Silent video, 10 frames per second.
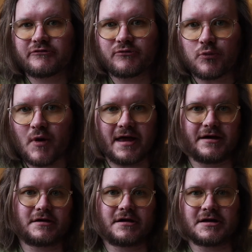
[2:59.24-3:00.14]
of
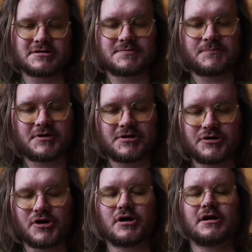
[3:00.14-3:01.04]
when is
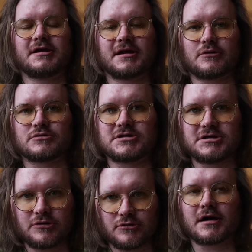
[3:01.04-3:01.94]
purely down to
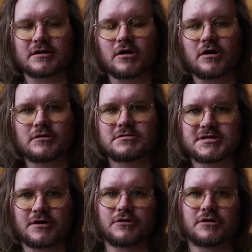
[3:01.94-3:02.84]
you. I can't
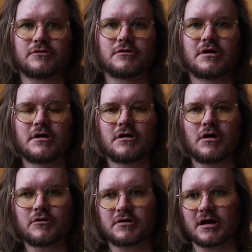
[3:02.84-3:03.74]
tell you,
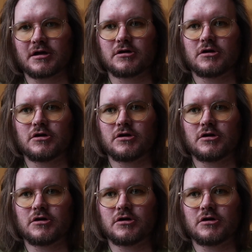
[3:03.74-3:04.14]
okay,